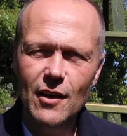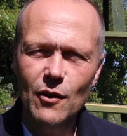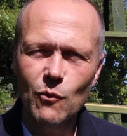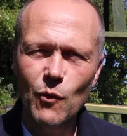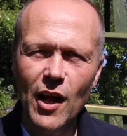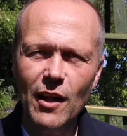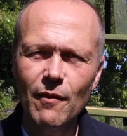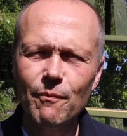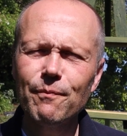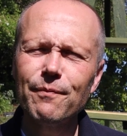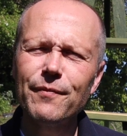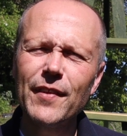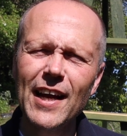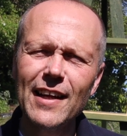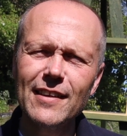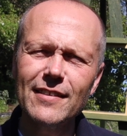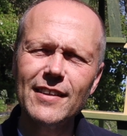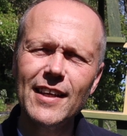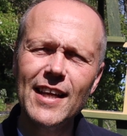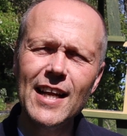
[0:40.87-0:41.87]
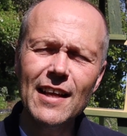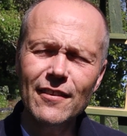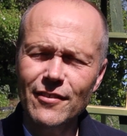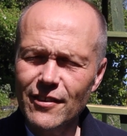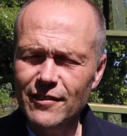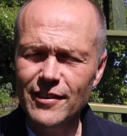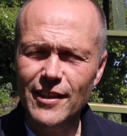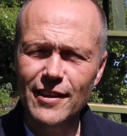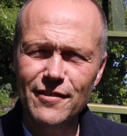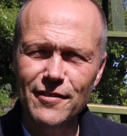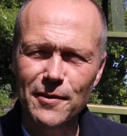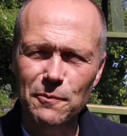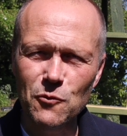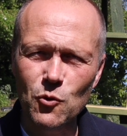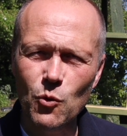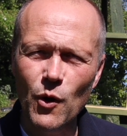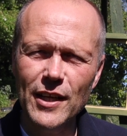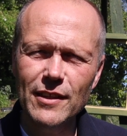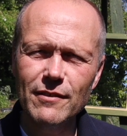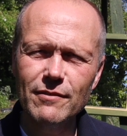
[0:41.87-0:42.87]
Well, that elicited some
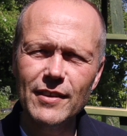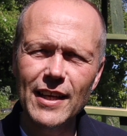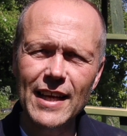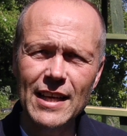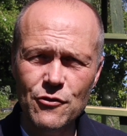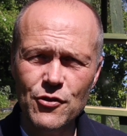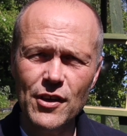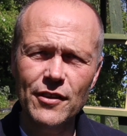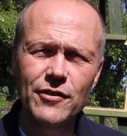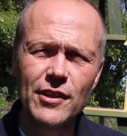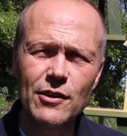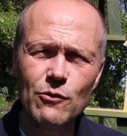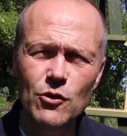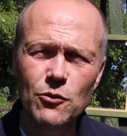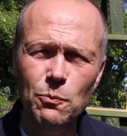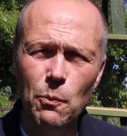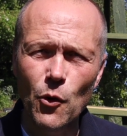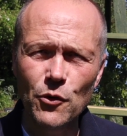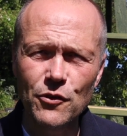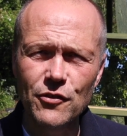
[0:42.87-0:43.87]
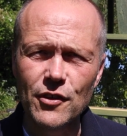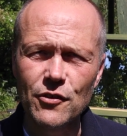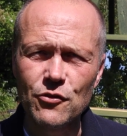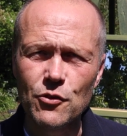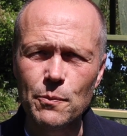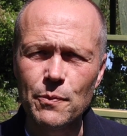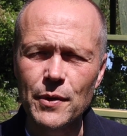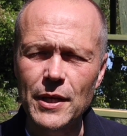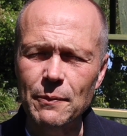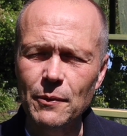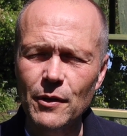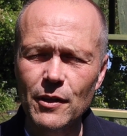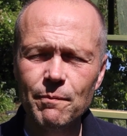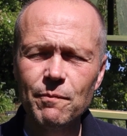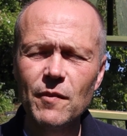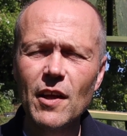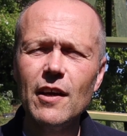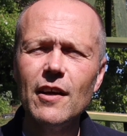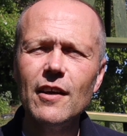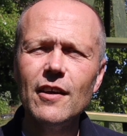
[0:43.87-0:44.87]
quite interesting responses from people,
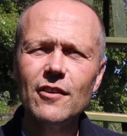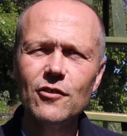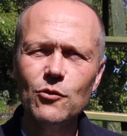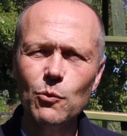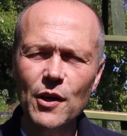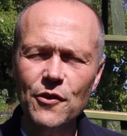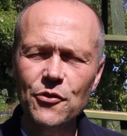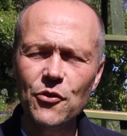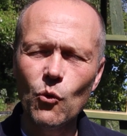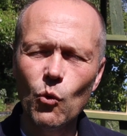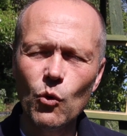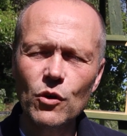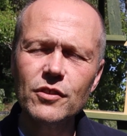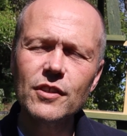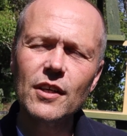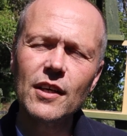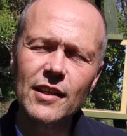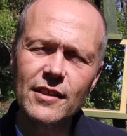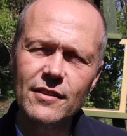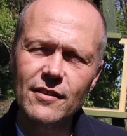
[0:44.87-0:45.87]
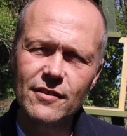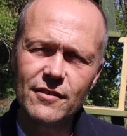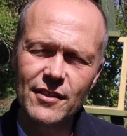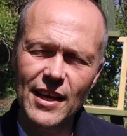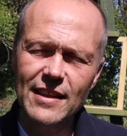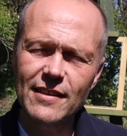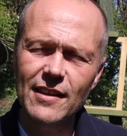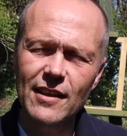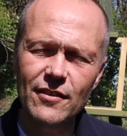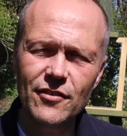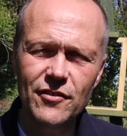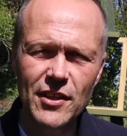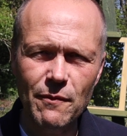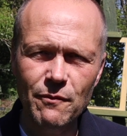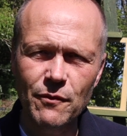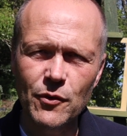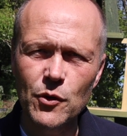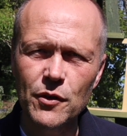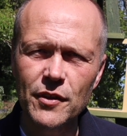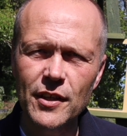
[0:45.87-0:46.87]
so I thought I'd take that a step
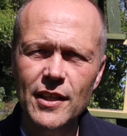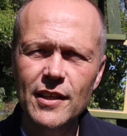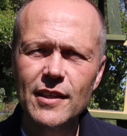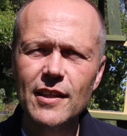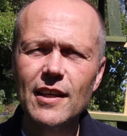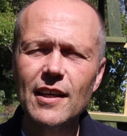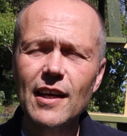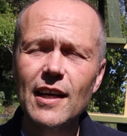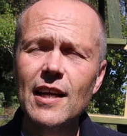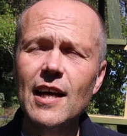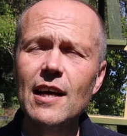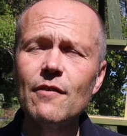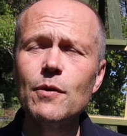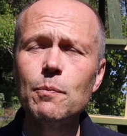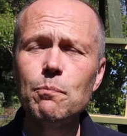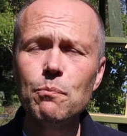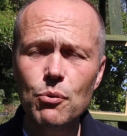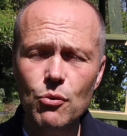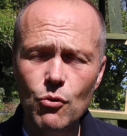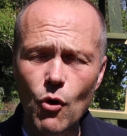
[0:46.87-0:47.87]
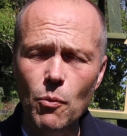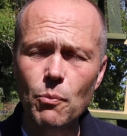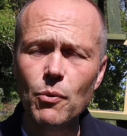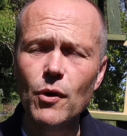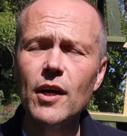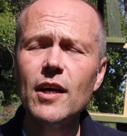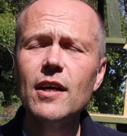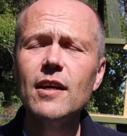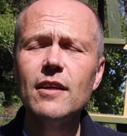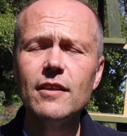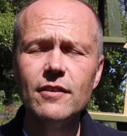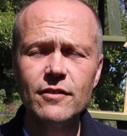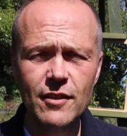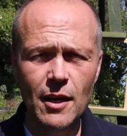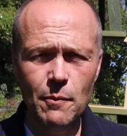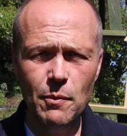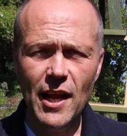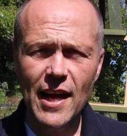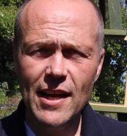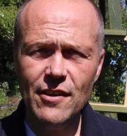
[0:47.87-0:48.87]
further and have a proper
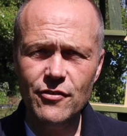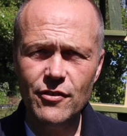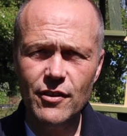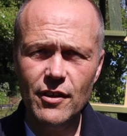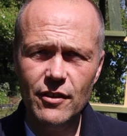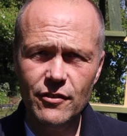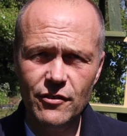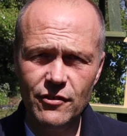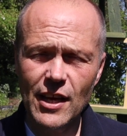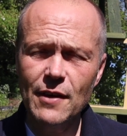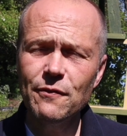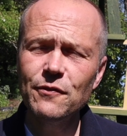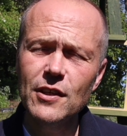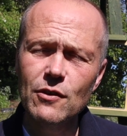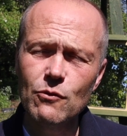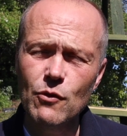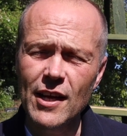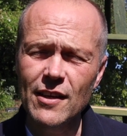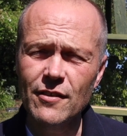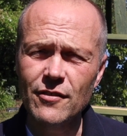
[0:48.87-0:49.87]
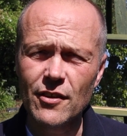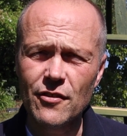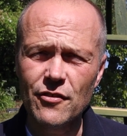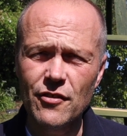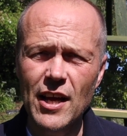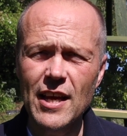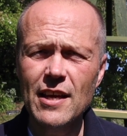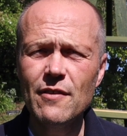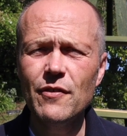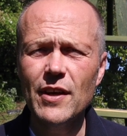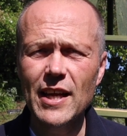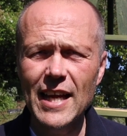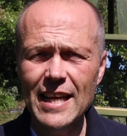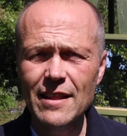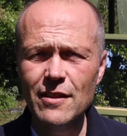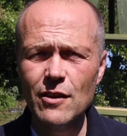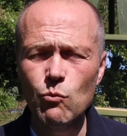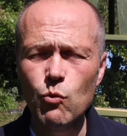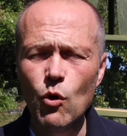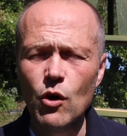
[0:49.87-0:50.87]
double-edged safety razor shave
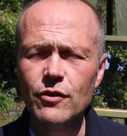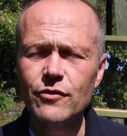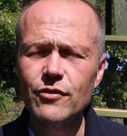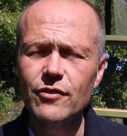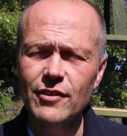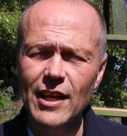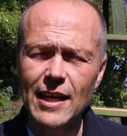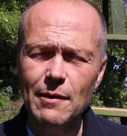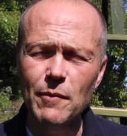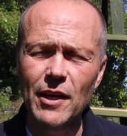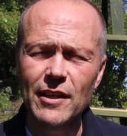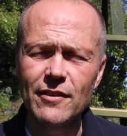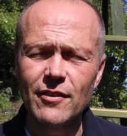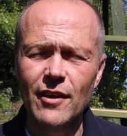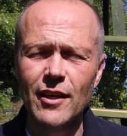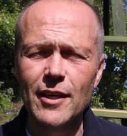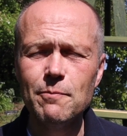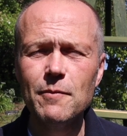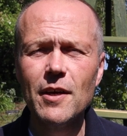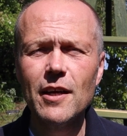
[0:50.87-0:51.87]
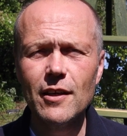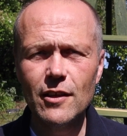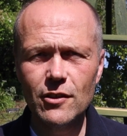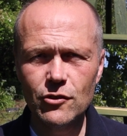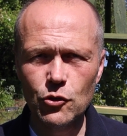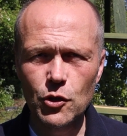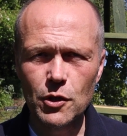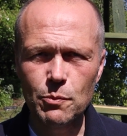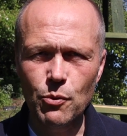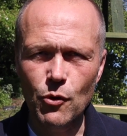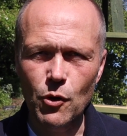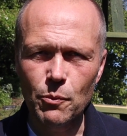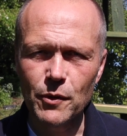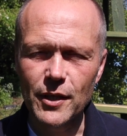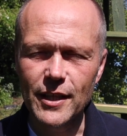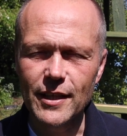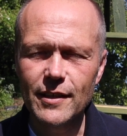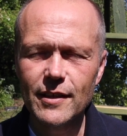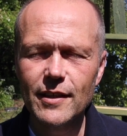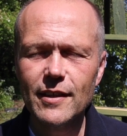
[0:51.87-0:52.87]
in the woods, take my time, do it
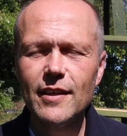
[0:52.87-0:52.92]
properly,